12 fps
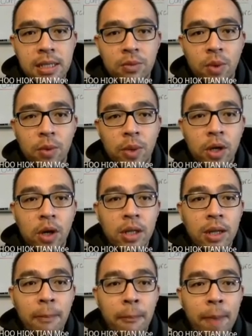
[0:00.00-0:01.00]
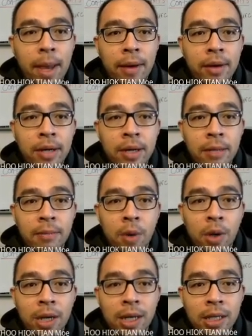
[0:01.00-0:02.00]
what we call a
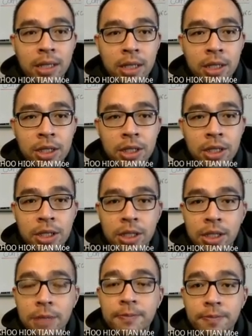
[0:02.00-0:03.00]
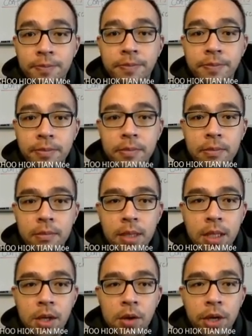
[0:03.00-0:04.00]
parabolic dish.
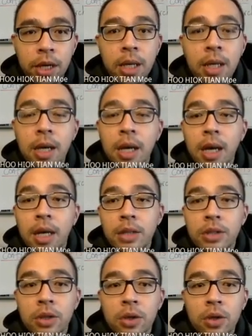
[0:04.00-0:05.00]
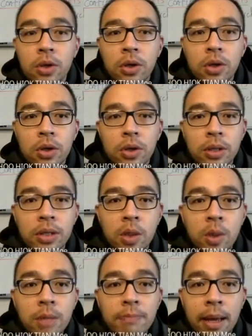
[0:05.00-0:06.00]
Okay, so the
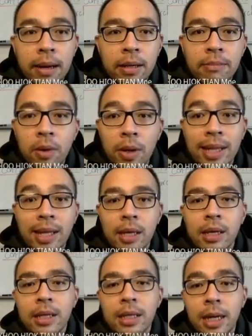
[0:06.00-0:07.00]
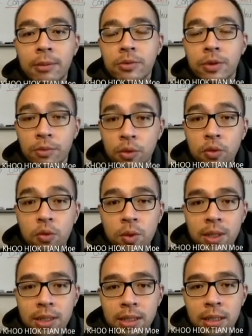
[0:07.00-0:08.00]
word parabolic comes from two
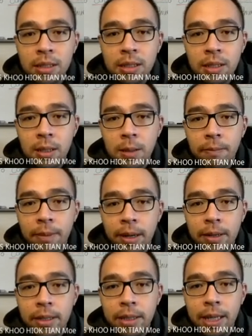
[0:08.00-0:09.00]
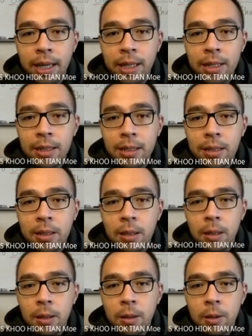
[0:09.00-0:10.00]
words, parallel
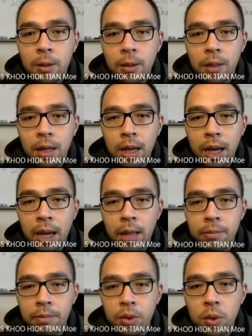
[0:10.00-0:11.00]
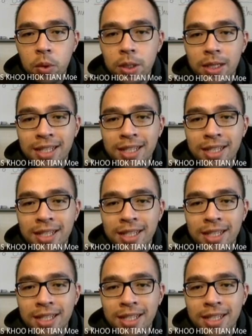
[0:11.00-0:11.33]
and bowl.